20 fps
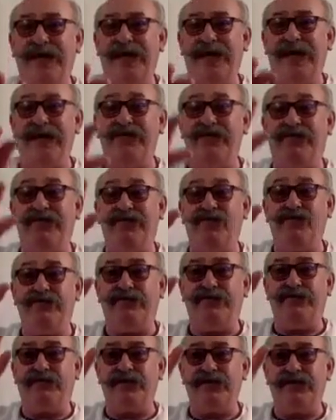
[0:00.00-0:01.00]
in the form
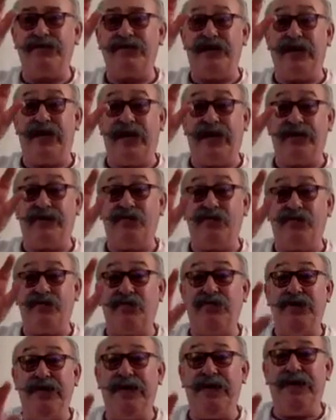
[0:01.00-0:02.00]
of Krishna, like
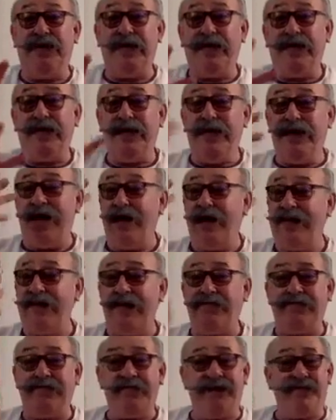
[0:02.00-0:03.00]
really I'd
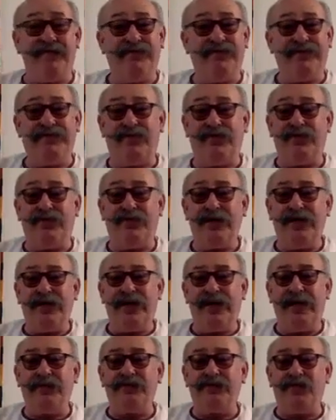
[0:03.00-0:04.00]
never done before.
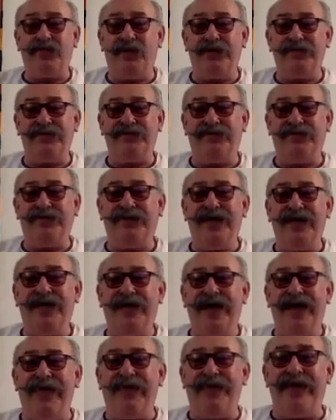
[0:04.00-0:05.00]
It was wonderful.
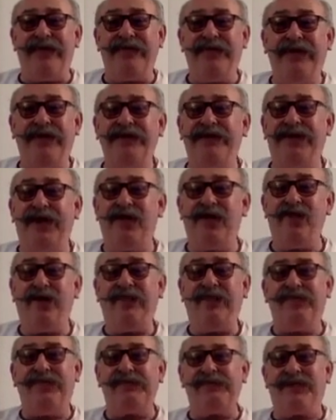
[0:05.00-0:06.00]
And then, when
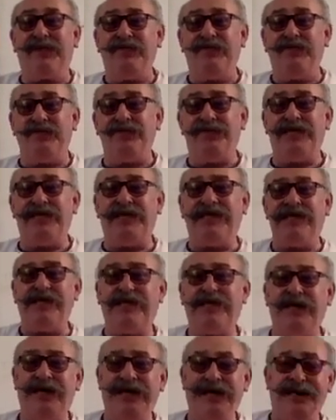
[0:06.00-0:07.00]
the devotees see
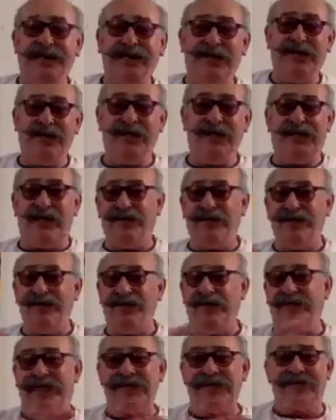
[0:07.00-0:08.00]
you, they're doing
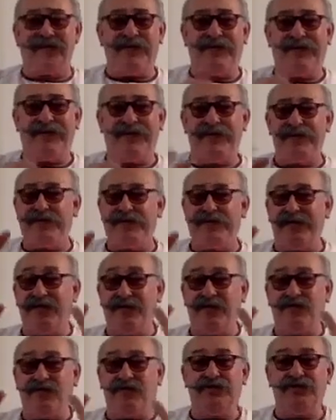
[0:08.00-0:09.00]
their japa, they see that
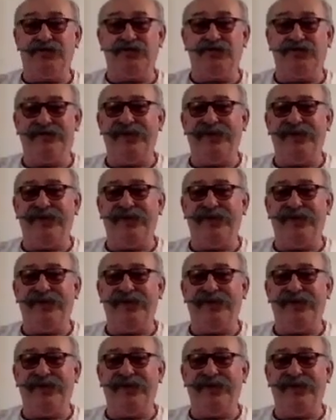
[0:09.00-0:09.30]
you're absorbed,